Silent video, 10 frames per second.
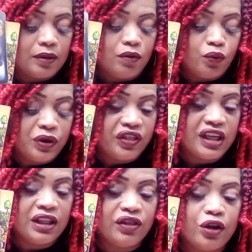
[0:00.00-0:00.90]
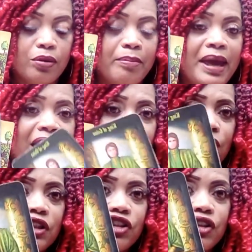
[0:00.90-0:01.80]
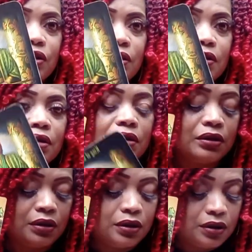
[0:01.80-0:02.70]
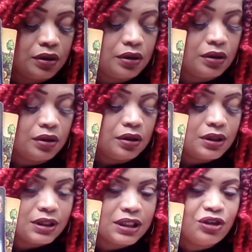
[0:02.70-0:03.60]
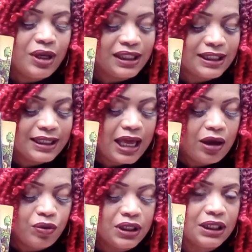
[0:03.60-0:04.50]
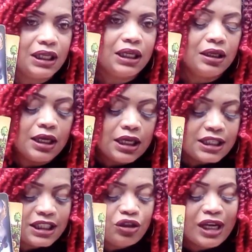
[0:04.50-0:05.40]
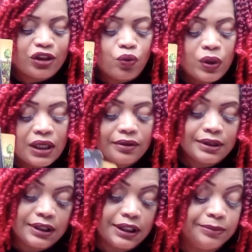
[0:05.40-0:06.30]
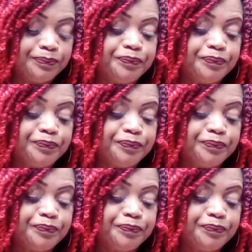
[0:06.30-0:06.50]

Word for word: within their marriage, see, you got the tower and the king. See, you got the wheel, see?